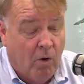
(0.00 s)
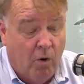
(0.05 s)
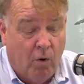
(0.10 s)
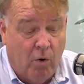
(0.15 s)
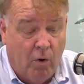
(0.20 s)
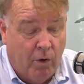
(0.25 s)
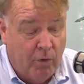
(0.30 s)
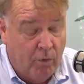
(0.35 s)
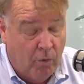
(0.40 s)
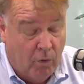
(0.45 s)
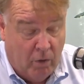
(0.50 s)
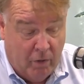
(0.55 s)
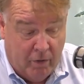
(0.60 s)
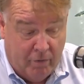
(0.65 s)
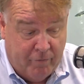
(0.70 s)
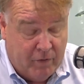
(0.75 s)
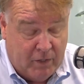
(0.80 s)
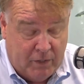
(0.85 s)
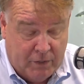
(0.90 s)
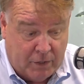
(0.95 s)
on all
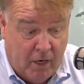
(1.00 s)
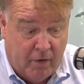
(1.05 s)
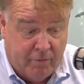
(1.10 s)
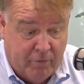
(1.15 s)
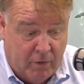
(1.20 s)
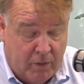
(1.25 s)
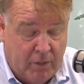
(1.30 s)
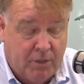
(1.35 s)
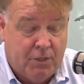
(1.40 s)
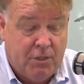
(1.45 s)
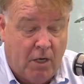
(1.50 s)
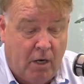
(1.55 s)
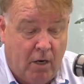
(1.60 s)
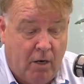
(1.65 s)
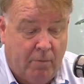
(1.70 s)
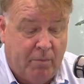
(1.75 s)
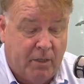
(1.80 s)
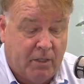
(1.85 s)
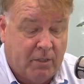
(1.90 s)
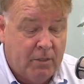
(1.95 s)
of these governance
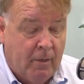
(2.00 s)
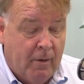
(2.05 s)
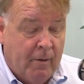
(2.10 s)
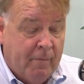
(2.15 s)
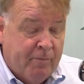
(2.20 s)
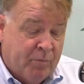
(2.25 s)
topics,